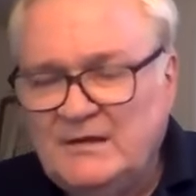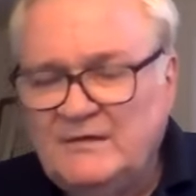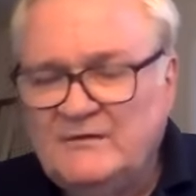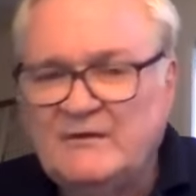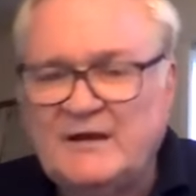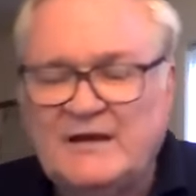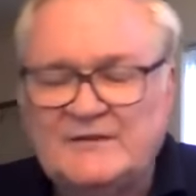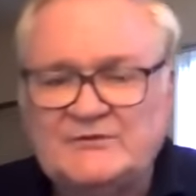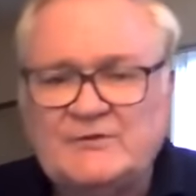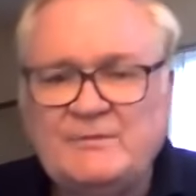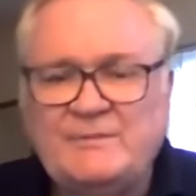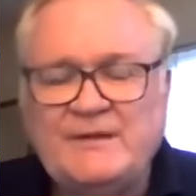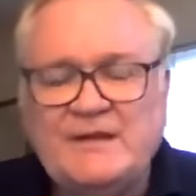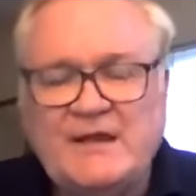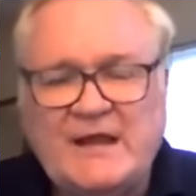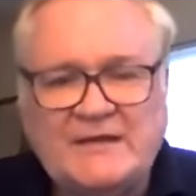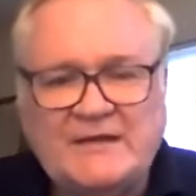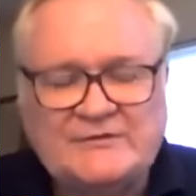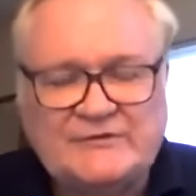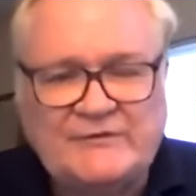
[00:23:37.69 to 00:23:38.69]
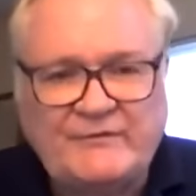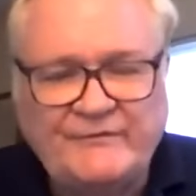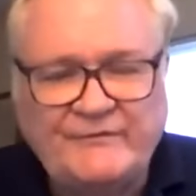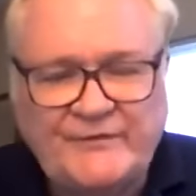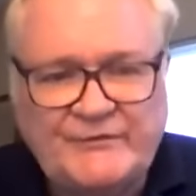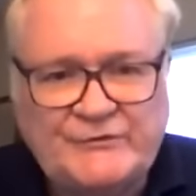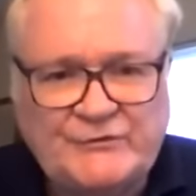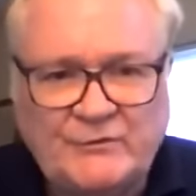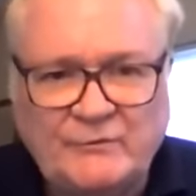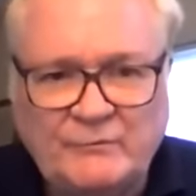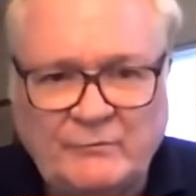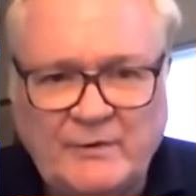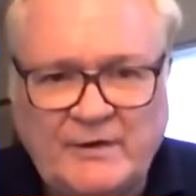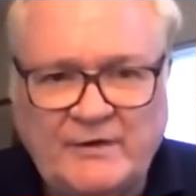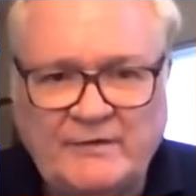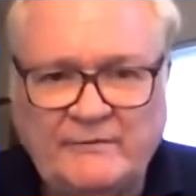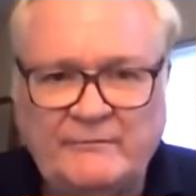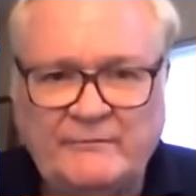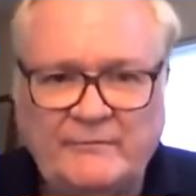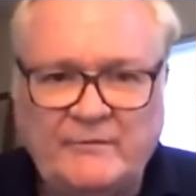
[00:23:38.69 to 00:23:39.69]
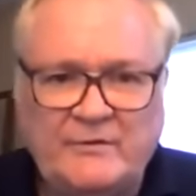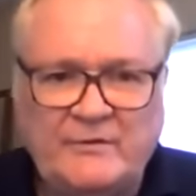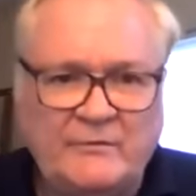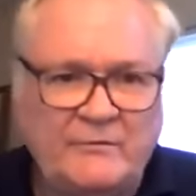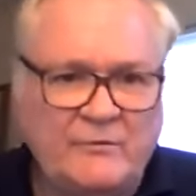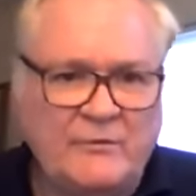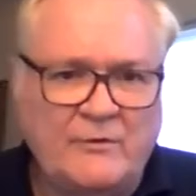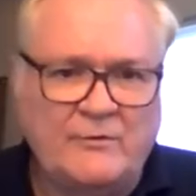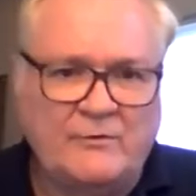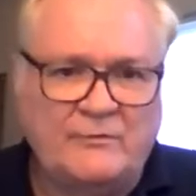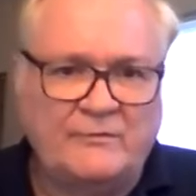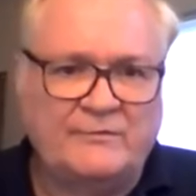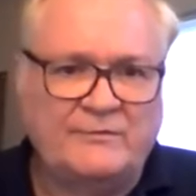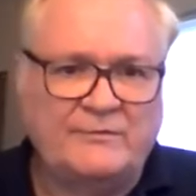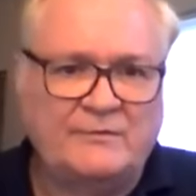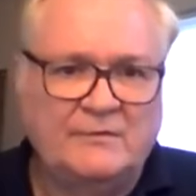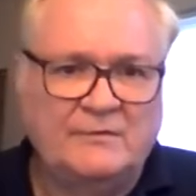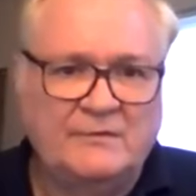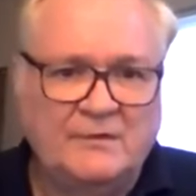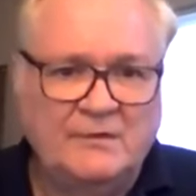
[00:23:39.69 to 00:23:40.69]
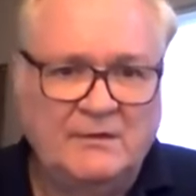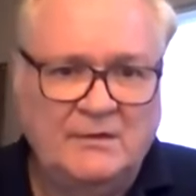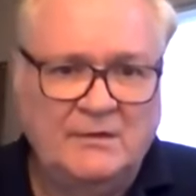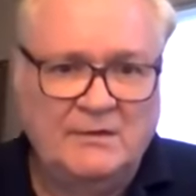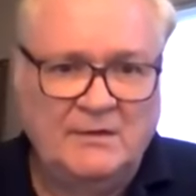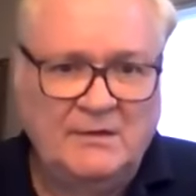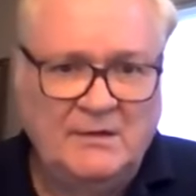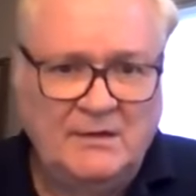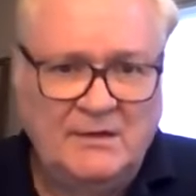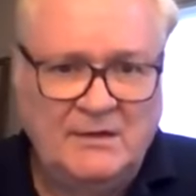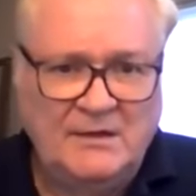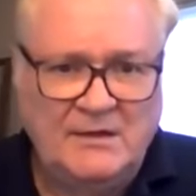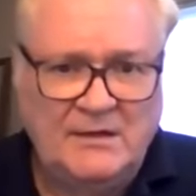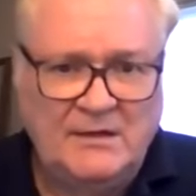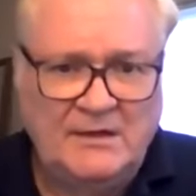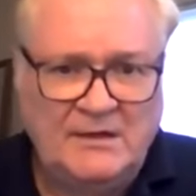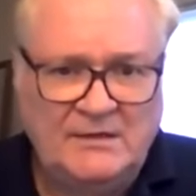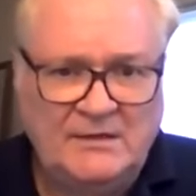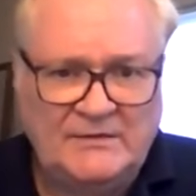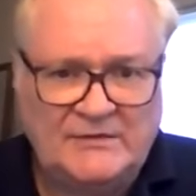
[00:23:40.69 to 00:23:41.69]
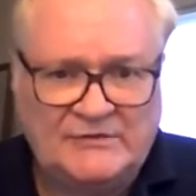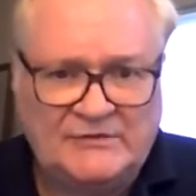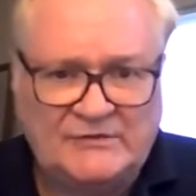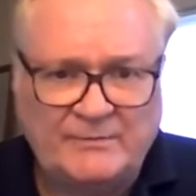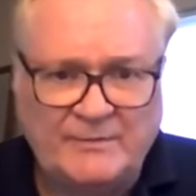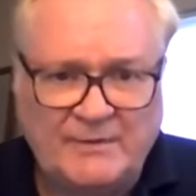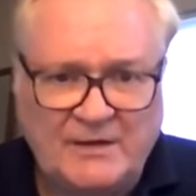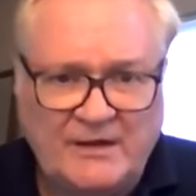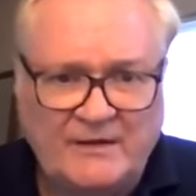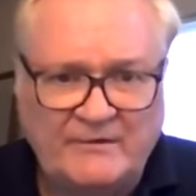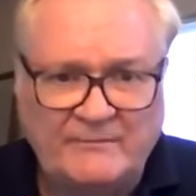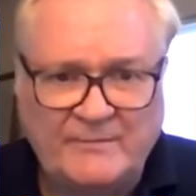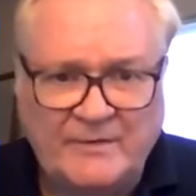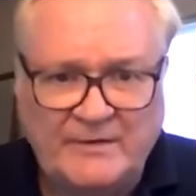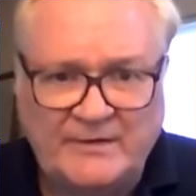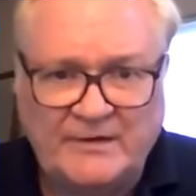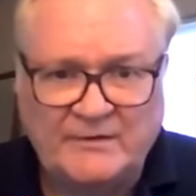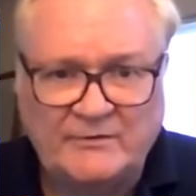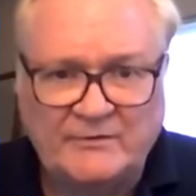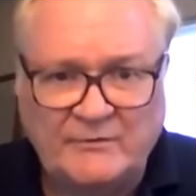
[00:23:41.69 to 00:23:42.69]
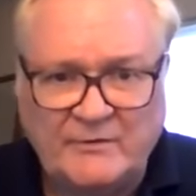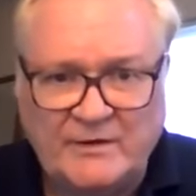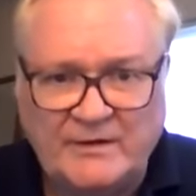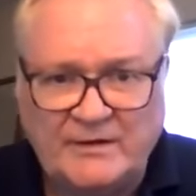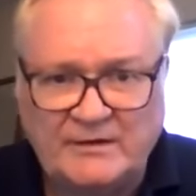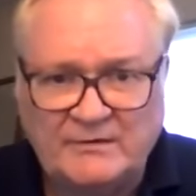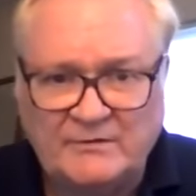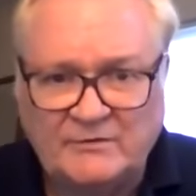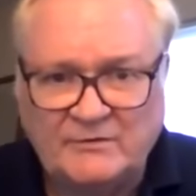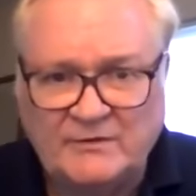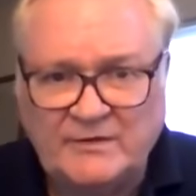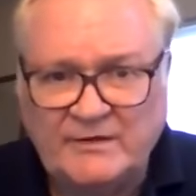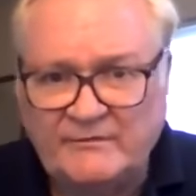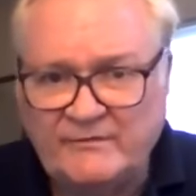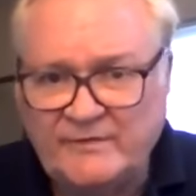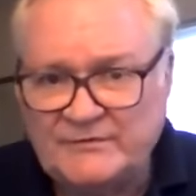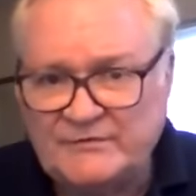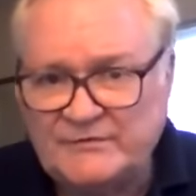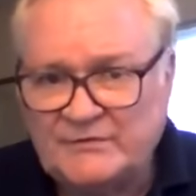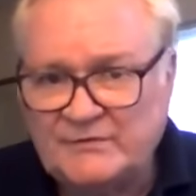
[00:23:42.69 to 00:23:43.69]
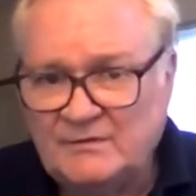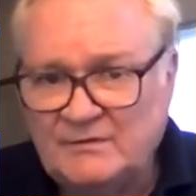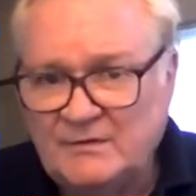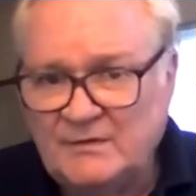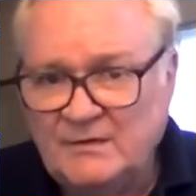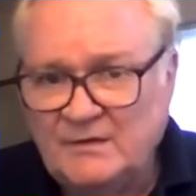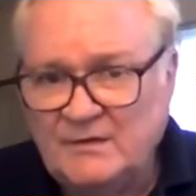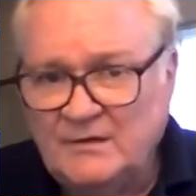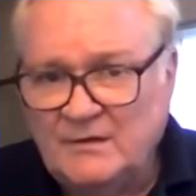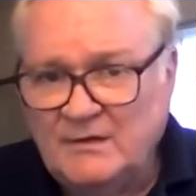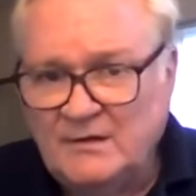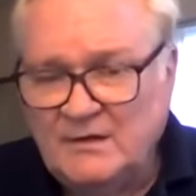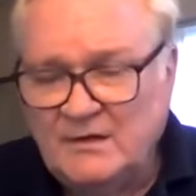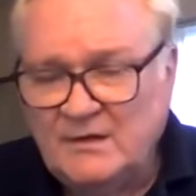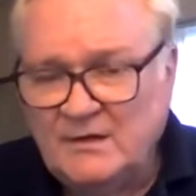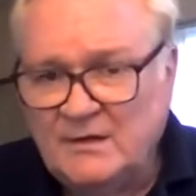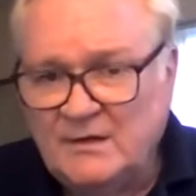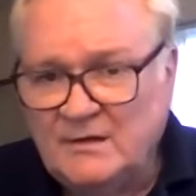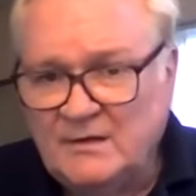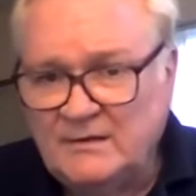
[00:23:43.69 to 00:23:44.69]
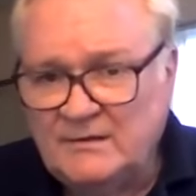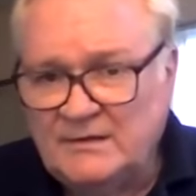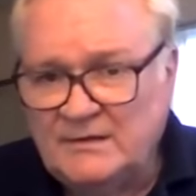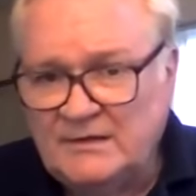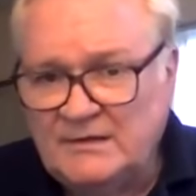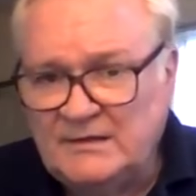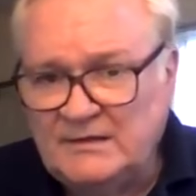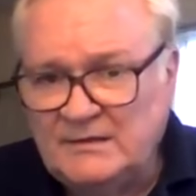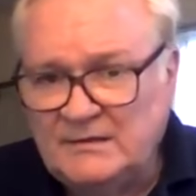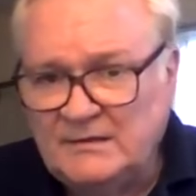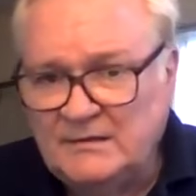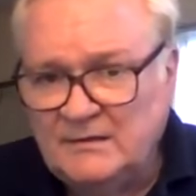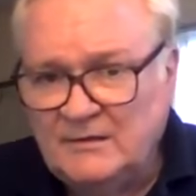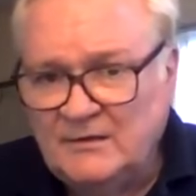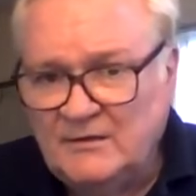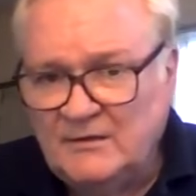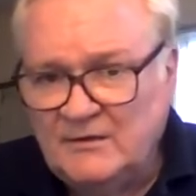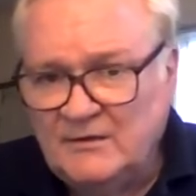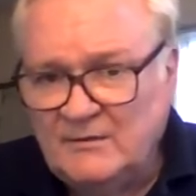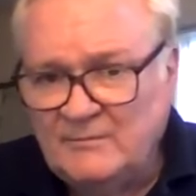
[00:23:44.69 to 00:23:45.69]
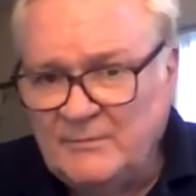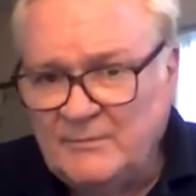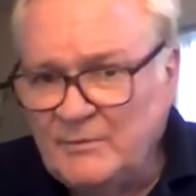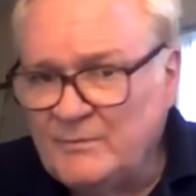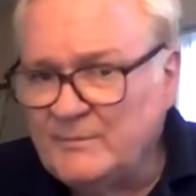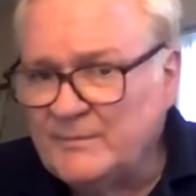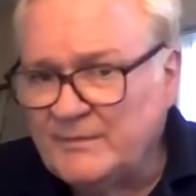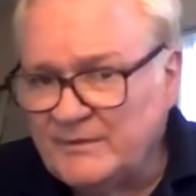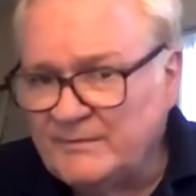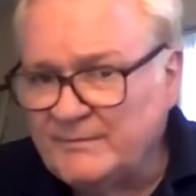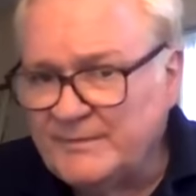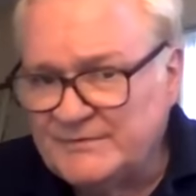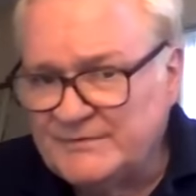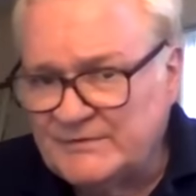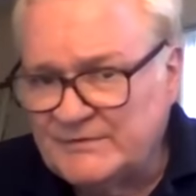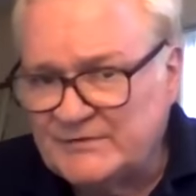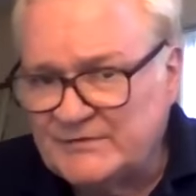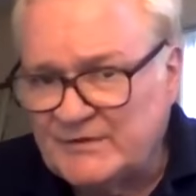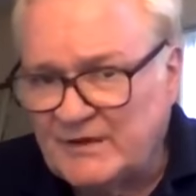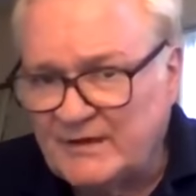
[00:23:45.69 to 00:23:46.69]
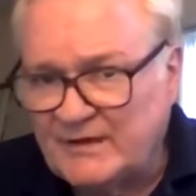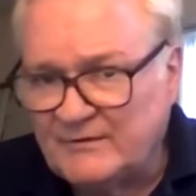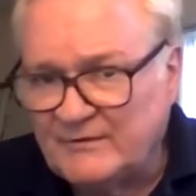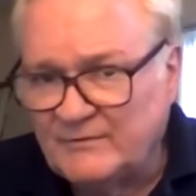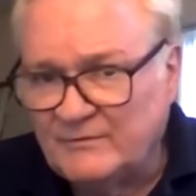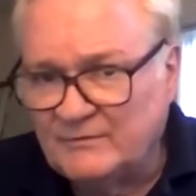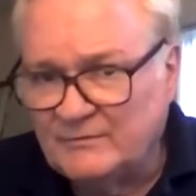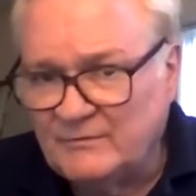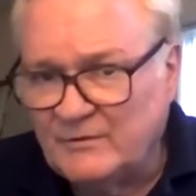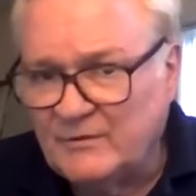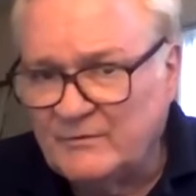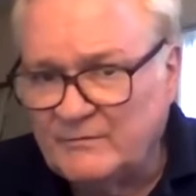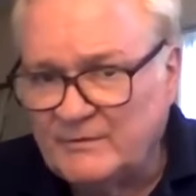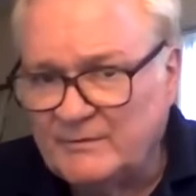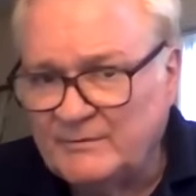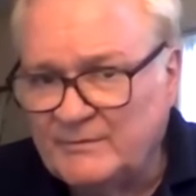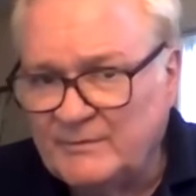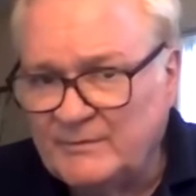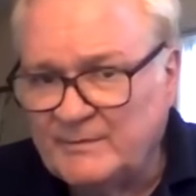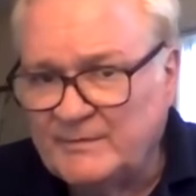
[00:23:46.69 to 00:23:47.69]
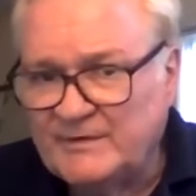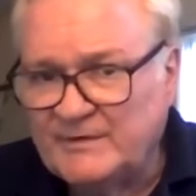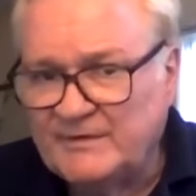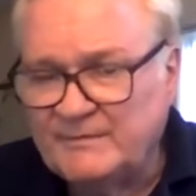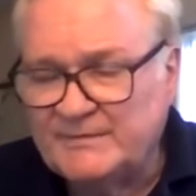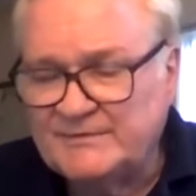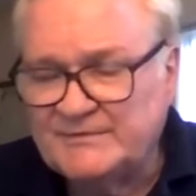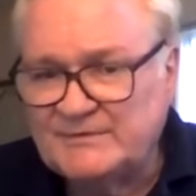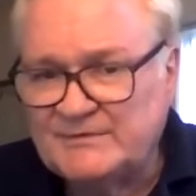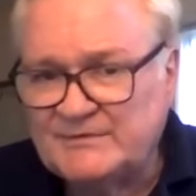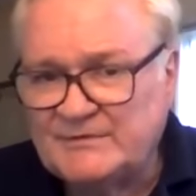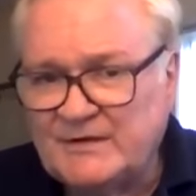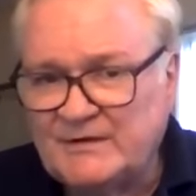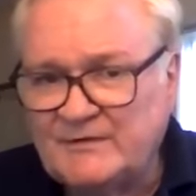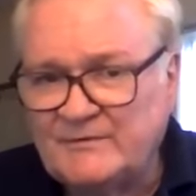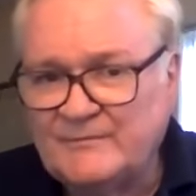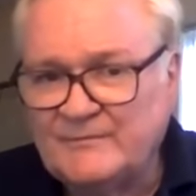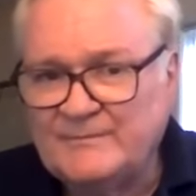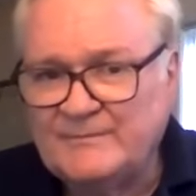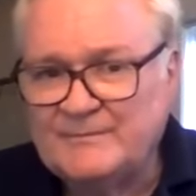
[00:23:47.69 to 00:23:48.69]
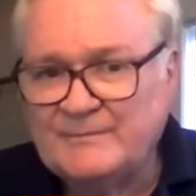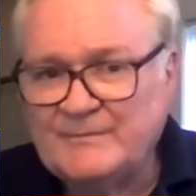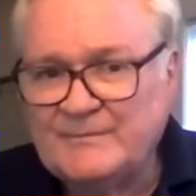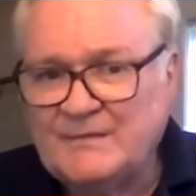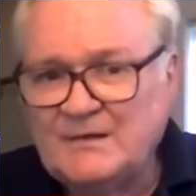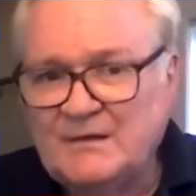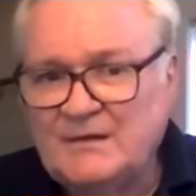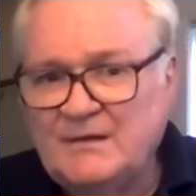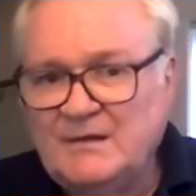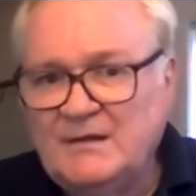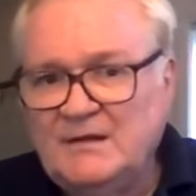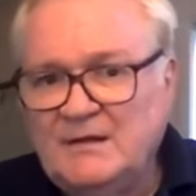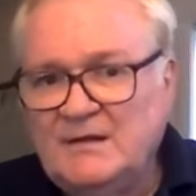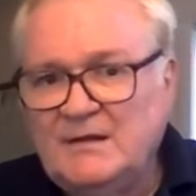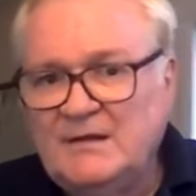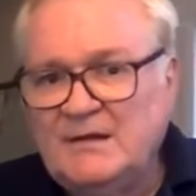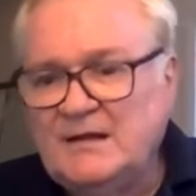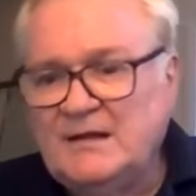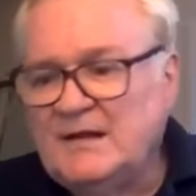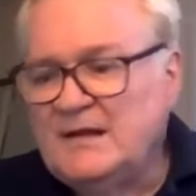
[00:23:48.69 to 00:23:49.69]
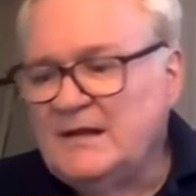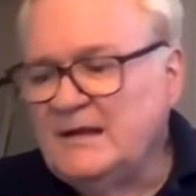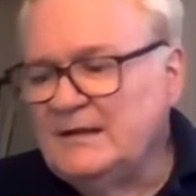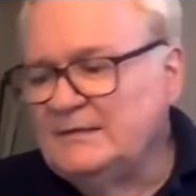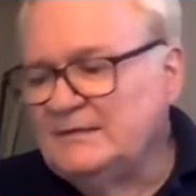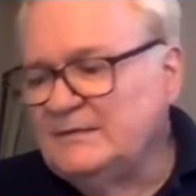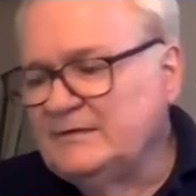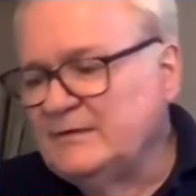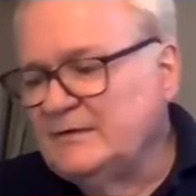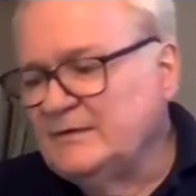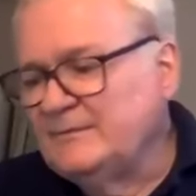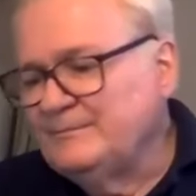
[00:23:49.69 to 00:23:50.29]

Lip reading: There has to be a sufficient rate of growth in the supply of money and credit to give us the boom of the business cycle, long-run boom of the business cycle. And